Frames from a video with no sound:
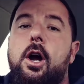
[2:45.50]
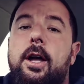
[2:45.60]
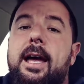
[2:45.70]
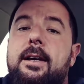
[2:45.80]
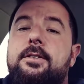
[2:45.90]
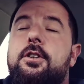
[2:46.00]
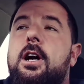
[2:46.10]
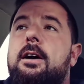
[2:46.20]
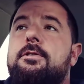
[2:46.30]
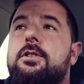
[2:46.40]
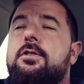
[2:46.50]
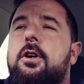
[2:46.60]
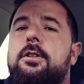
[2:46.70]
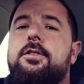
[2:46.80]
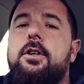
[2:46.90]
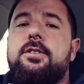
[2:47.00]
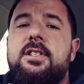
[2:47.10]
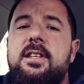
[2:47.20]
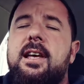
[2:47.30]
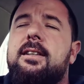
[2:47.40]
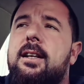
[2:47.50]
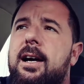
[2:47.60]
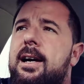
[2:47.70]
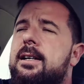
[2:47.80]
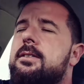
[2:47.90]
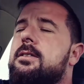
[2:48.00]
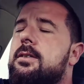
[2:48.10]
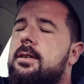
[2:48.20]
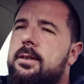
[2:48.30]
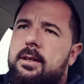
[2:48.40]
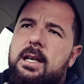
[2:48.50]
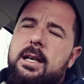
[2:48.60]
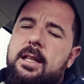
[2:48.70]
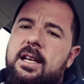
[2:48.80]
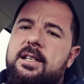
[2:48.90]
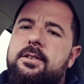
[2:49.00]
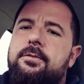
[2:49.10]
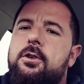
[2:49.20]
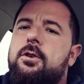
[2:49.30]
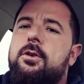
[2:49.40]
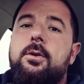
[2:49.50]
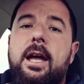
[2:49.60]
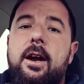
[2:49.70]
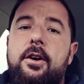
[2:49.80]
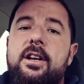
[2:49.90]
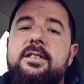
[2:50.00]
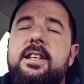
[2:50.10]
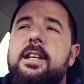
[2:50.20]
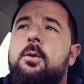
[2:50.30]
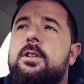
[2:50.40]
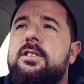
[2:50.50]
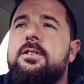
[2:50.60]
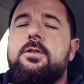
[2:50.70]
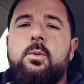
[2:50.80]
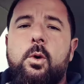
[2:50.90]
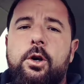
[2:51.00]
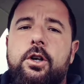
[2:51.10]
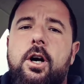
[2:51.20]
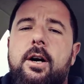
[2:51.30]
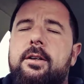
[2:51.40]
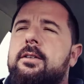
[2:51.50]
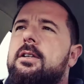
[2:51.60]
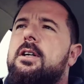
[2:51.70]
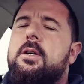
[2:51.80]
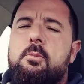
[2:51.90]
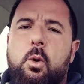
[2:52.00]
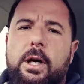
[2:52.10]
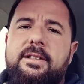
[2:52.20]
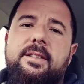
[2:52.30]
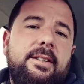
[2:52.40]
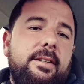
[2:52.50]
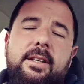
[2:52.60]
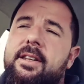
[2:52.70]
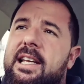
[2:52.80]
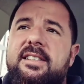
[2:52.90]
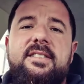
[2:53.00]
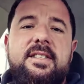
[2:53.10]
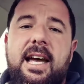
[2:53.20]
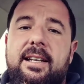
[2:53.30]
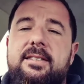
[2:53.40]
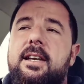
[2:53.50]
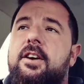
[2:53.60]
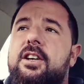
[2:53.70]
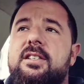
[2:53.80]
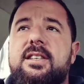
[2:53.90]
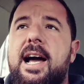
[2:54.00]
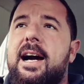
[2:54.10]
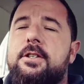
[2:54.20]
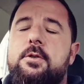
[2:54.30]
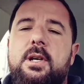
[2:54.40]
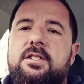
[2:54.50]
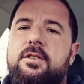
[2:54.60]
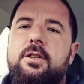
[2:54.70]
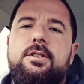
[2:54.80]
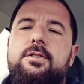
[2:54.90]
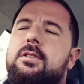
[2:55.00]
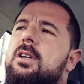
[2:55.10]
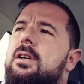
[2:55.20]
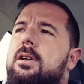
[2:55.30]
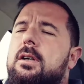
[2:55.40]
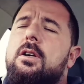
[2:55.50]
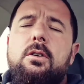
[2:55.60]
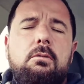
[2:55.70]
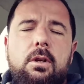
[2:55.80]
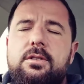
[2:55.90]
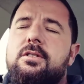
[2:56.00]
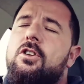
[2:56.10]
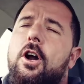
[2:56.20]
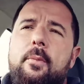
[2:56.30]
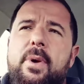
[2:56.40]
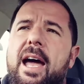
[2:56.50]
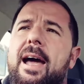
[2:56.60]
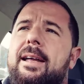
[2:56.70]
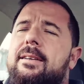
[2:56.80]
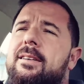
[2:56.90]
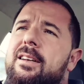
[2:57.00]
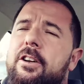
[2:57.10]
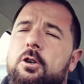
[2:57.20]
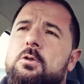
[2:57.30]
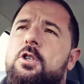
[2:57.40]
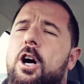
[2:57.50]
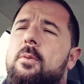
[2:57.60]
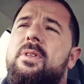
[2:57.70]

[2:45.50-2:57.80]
Okay, so I've just gone to go see that client. There's a few areas that he wants us to work on. Pointed the exact areas out to us, so it's not a bad little job.